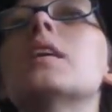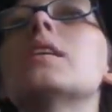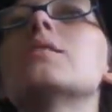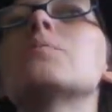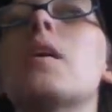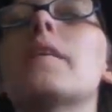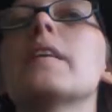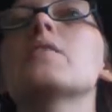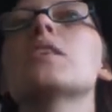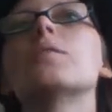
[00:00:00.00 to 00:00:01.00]
as well.
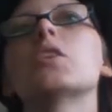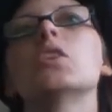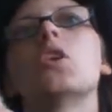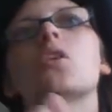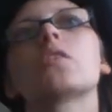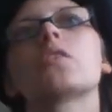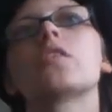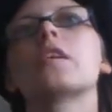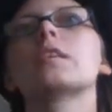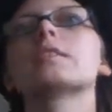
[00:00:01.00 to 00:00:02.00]
They usually have a long,
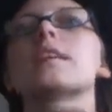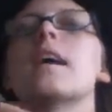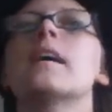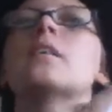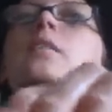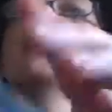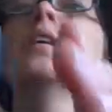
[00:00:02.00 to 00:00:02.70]
thin tail.